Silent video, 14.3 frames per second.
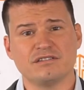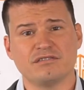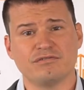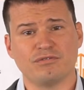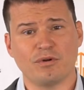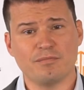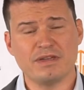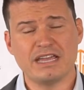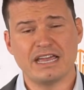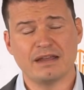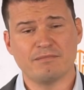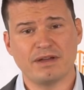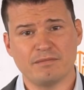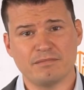for me and
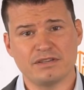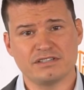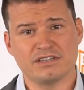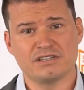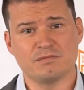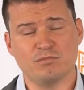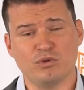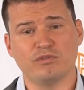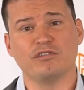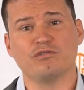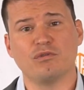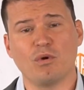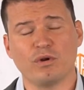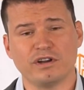my business moving
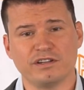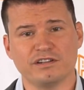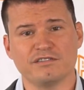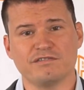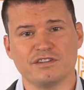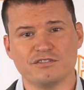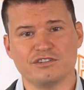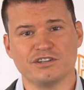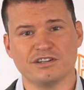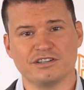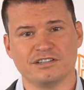forward in the future.